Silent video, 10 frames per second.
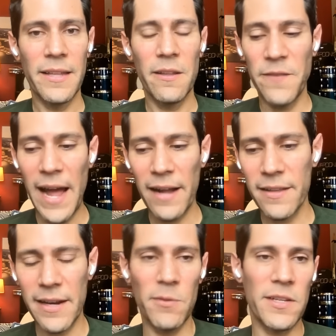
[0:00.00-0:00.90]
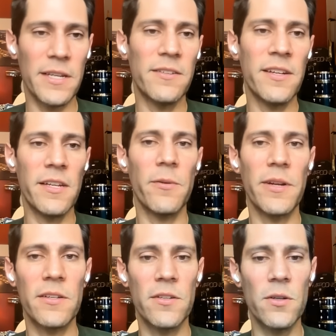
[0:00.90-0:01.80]
then the fact that I was
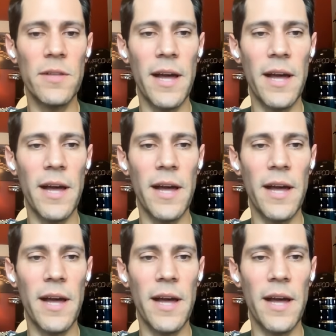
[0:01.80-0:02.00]
continuing to do